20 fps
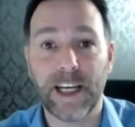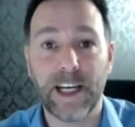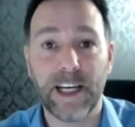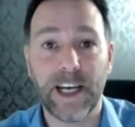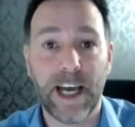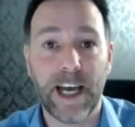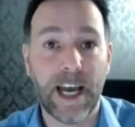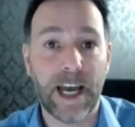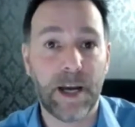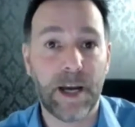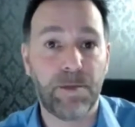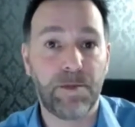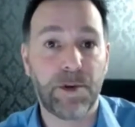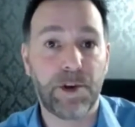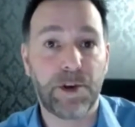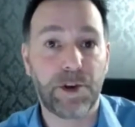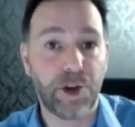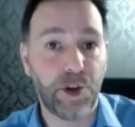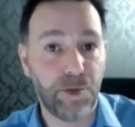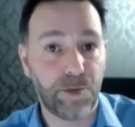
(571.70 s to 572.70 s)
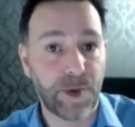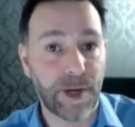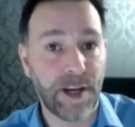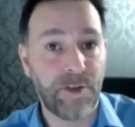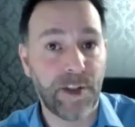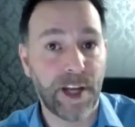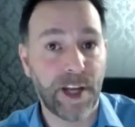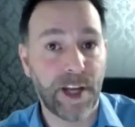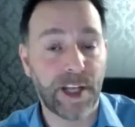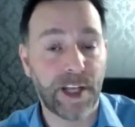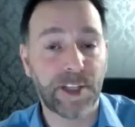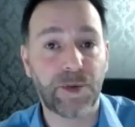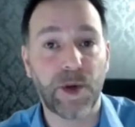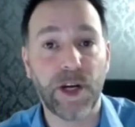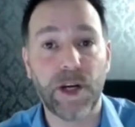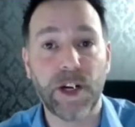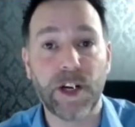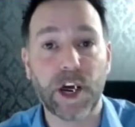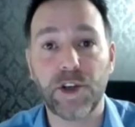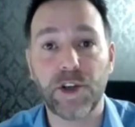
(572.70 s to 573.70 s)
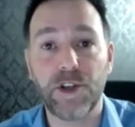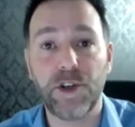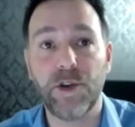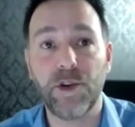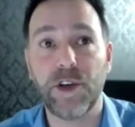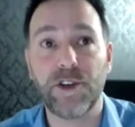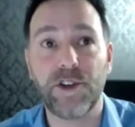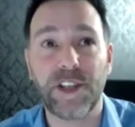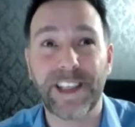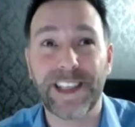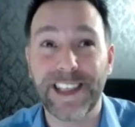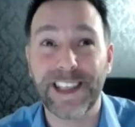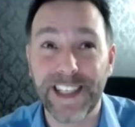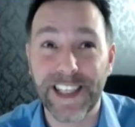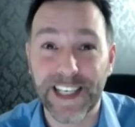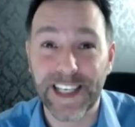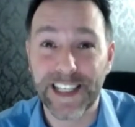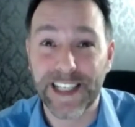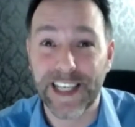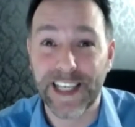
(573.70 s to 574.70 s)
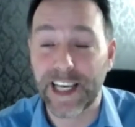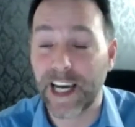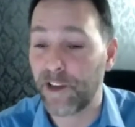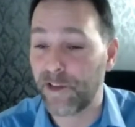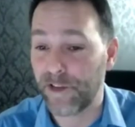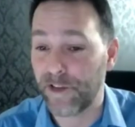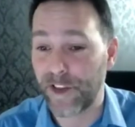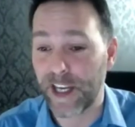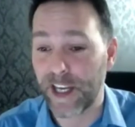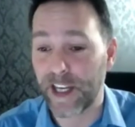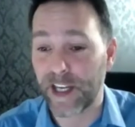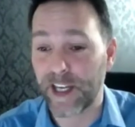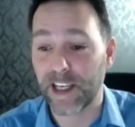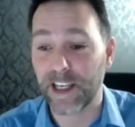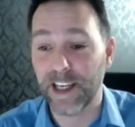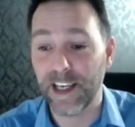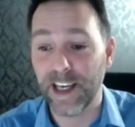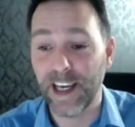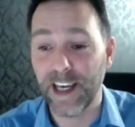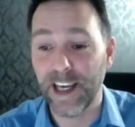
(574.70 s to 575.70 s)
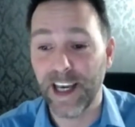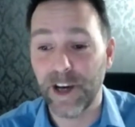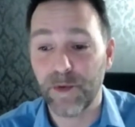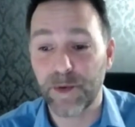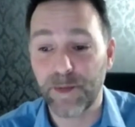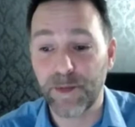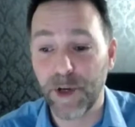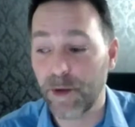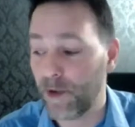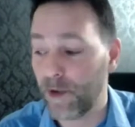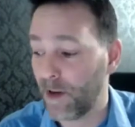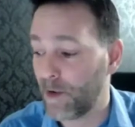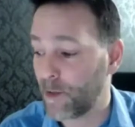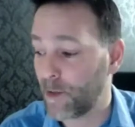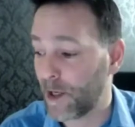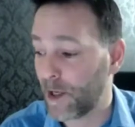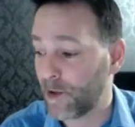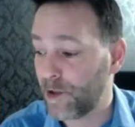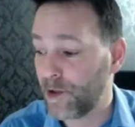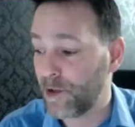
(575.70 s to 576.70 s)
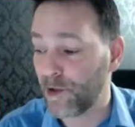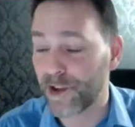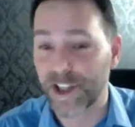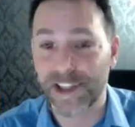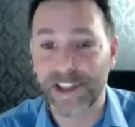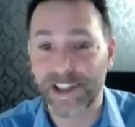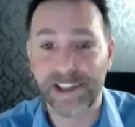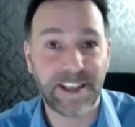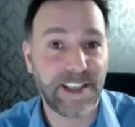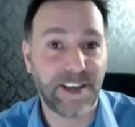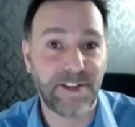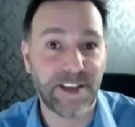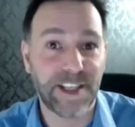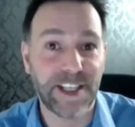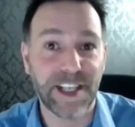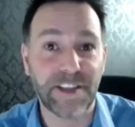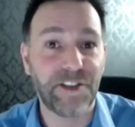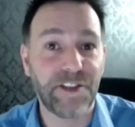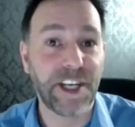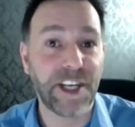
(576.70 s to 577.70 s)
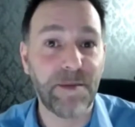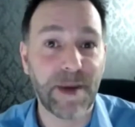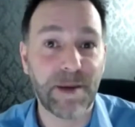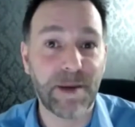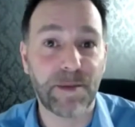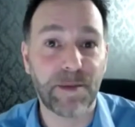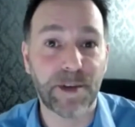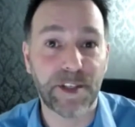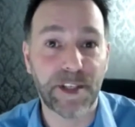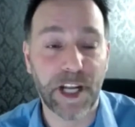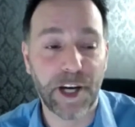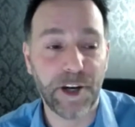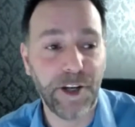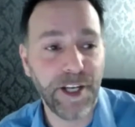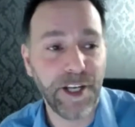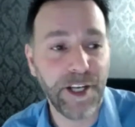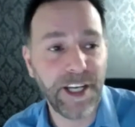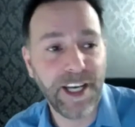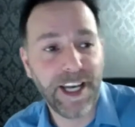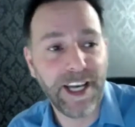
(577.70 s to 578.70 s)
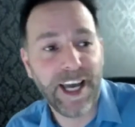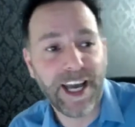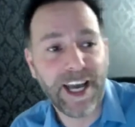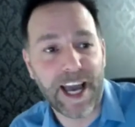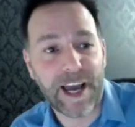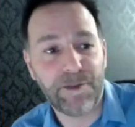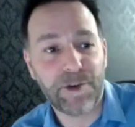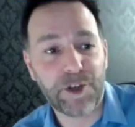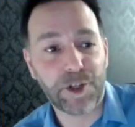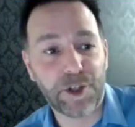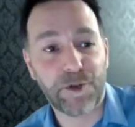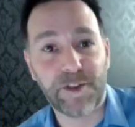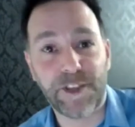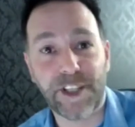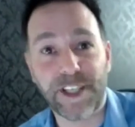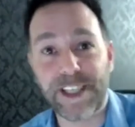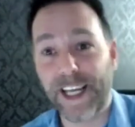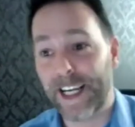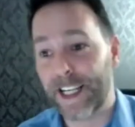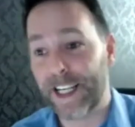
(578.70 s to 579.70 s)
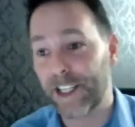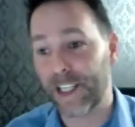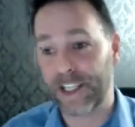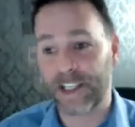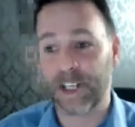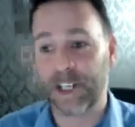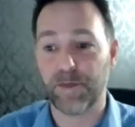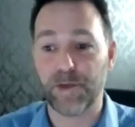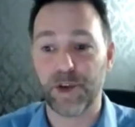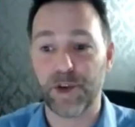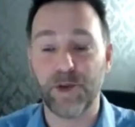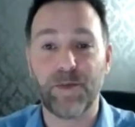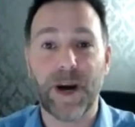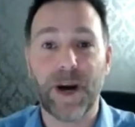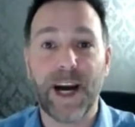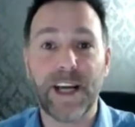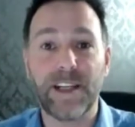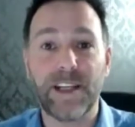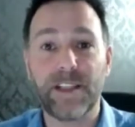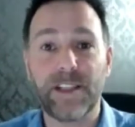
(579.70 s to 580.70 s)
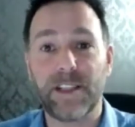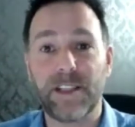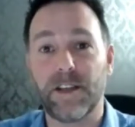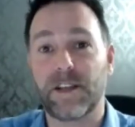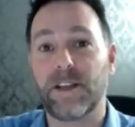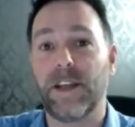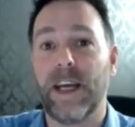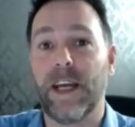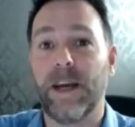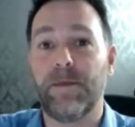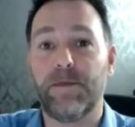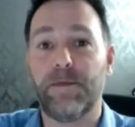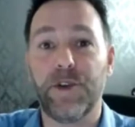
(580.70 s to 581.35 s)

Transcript: kind of group in there as well. We've got 260, I think we'll probably have about 273 members now, because we've just had some new buyers or